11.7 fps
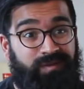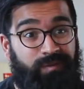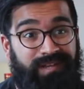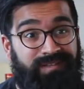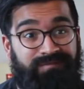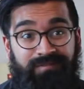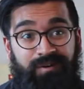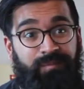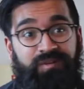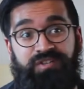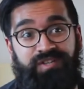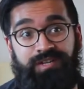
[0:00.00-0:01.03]
so it is very
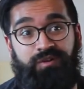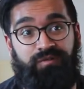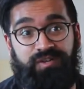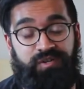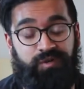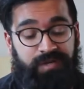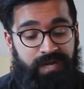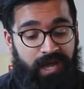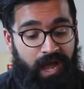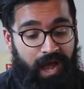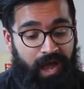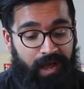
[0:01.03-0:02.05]
much a gender issue.
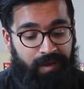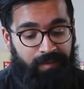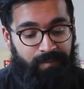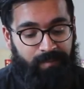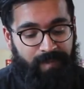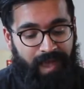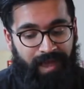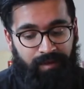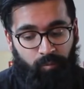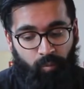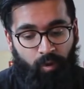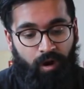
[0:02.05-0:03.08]

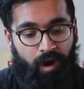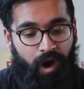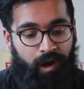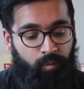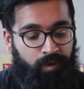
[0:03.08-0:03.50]
And what I